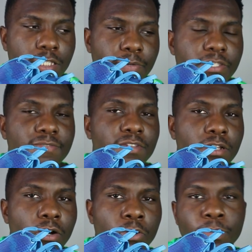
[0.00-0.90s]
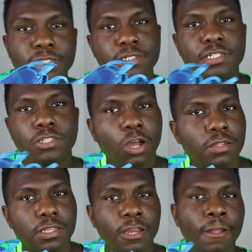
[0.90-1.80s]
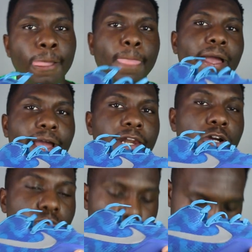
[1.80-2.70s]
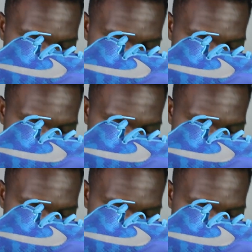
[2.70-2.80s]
expensive to go, but since she taught there, I got to go for